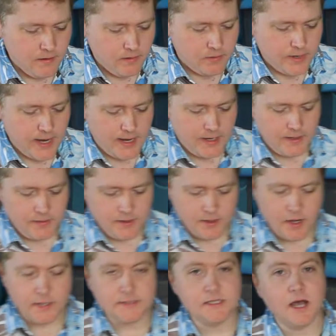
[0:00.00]
Okay, and
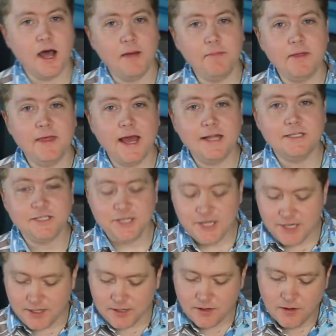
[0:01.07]
then on top of that
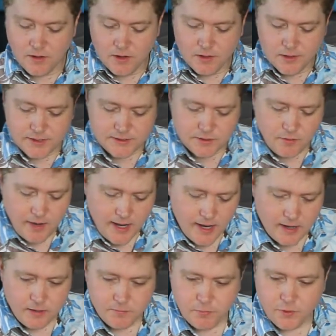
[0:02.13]
cheek, let's go
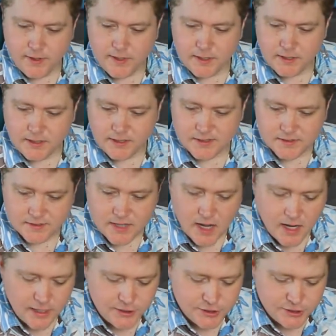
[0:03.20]
ahead and put in his eye